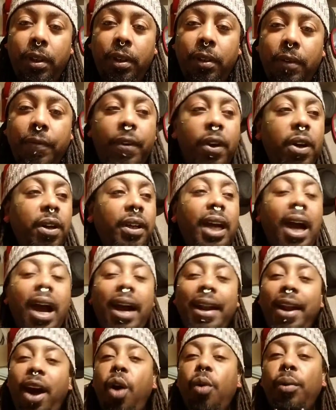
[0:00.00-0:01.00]

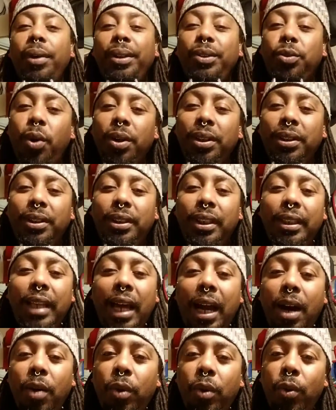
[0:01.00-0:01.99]
Farrakhan always want to sit
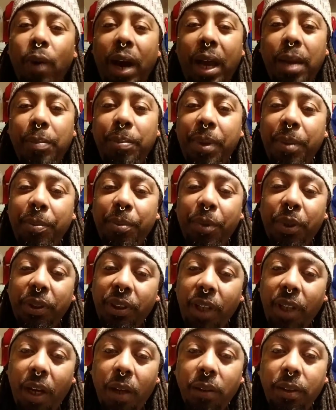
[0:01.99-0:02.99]
down with white people and
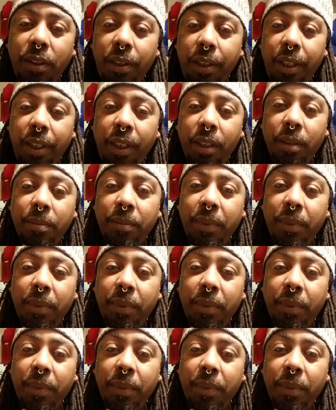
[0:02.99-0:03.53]
talk to them.